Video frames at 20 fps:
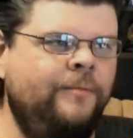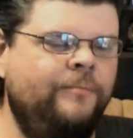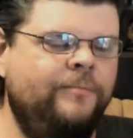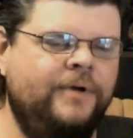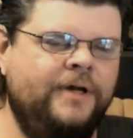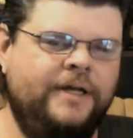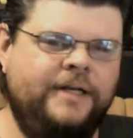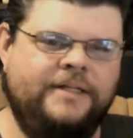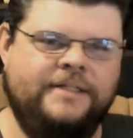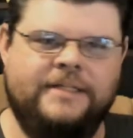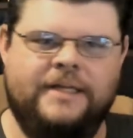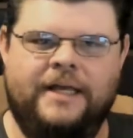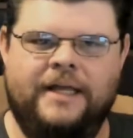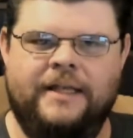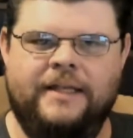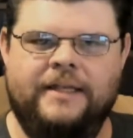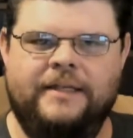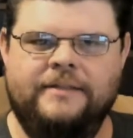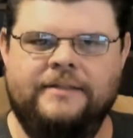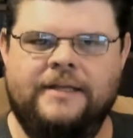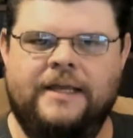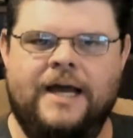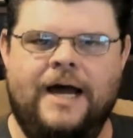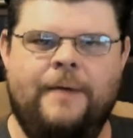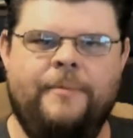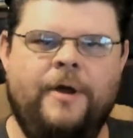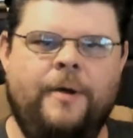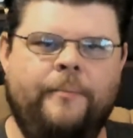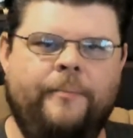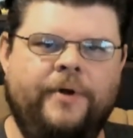But
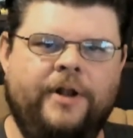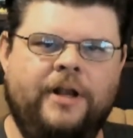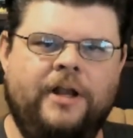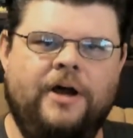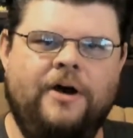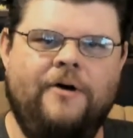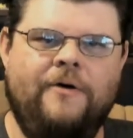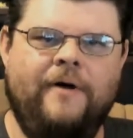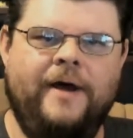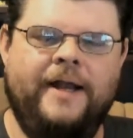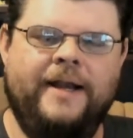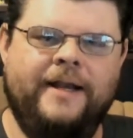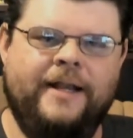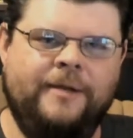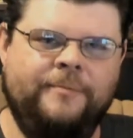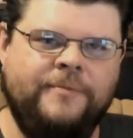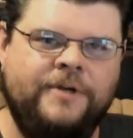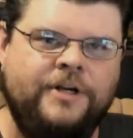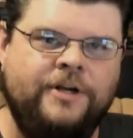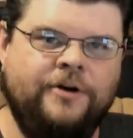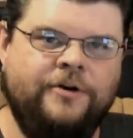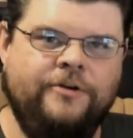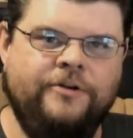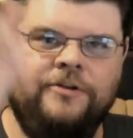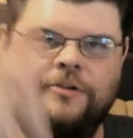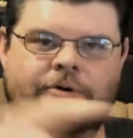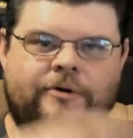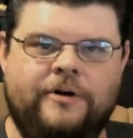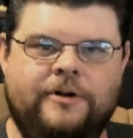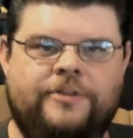comment below and let me know
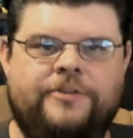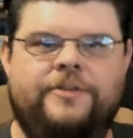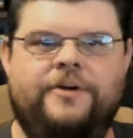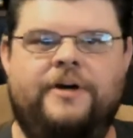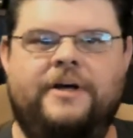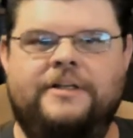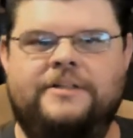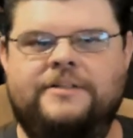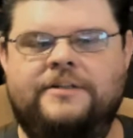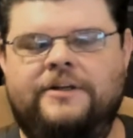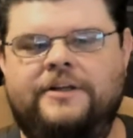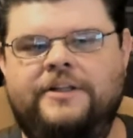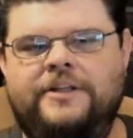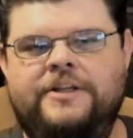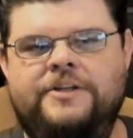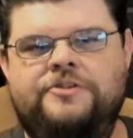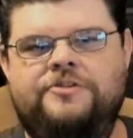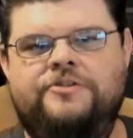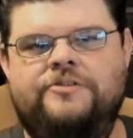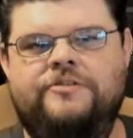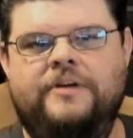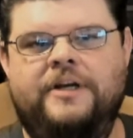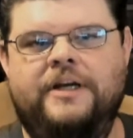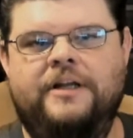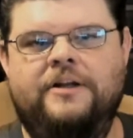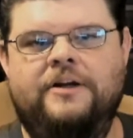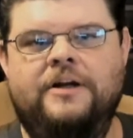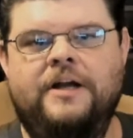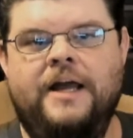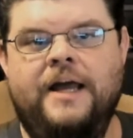your thoughts on this
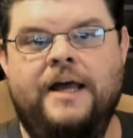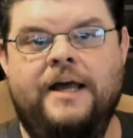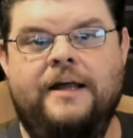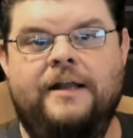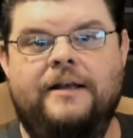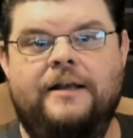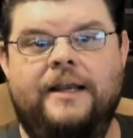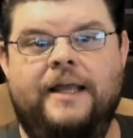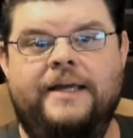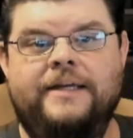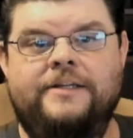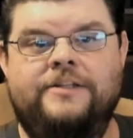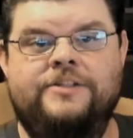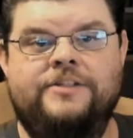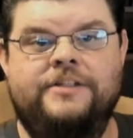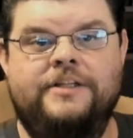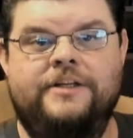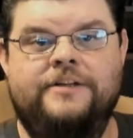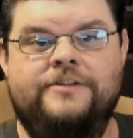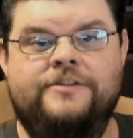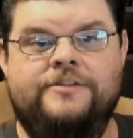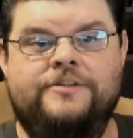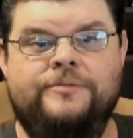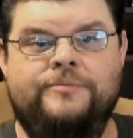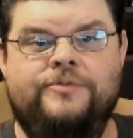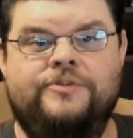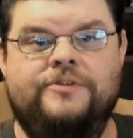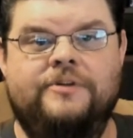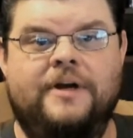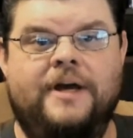trailer. Like, share,
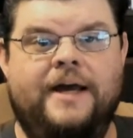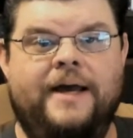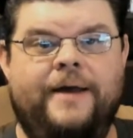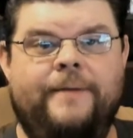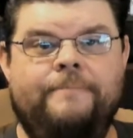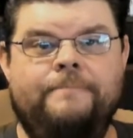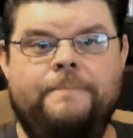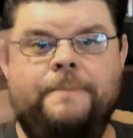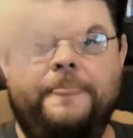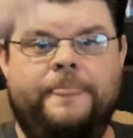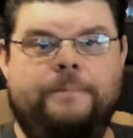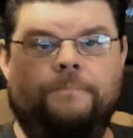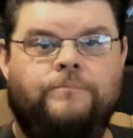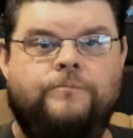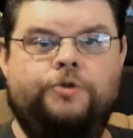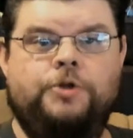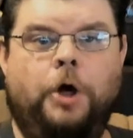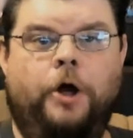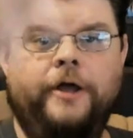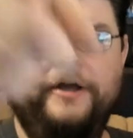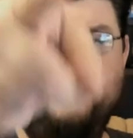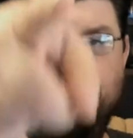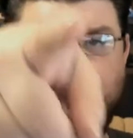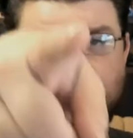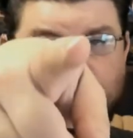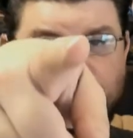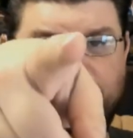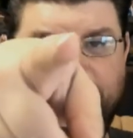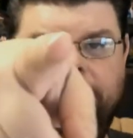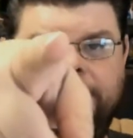subscribe, tell your
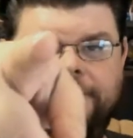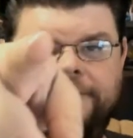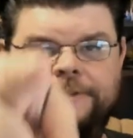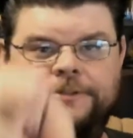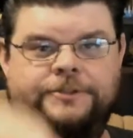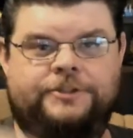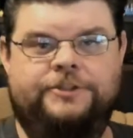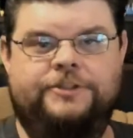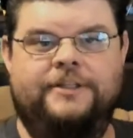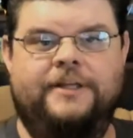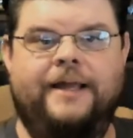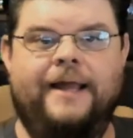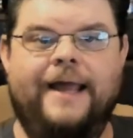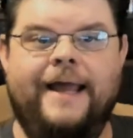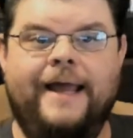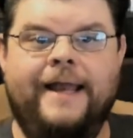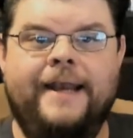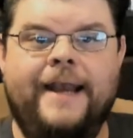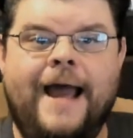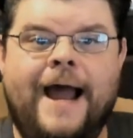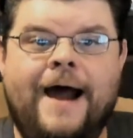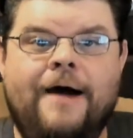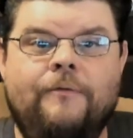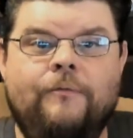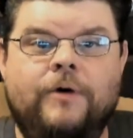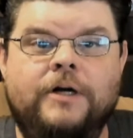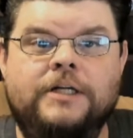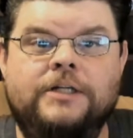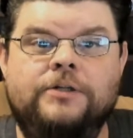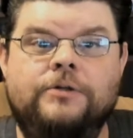friends, and I
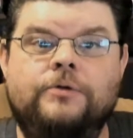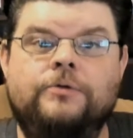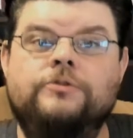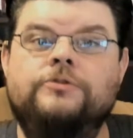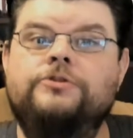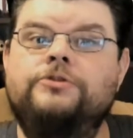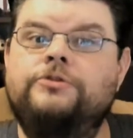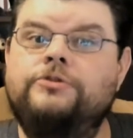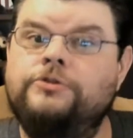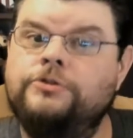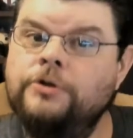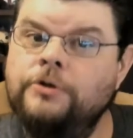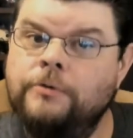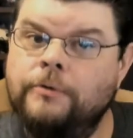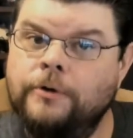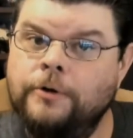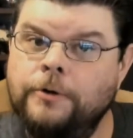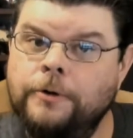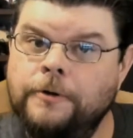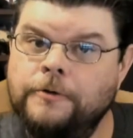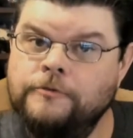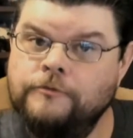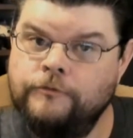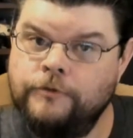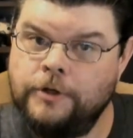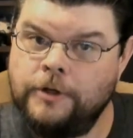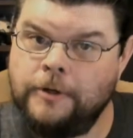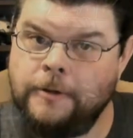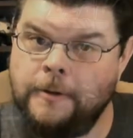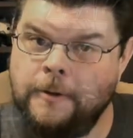will see you in the next
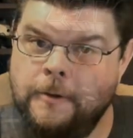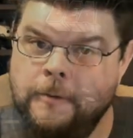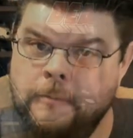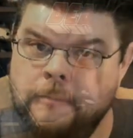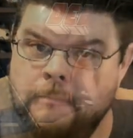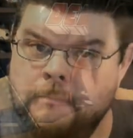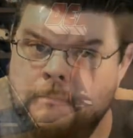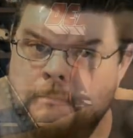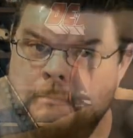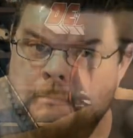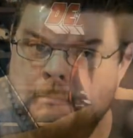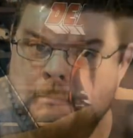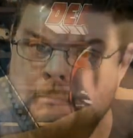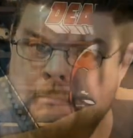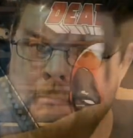video.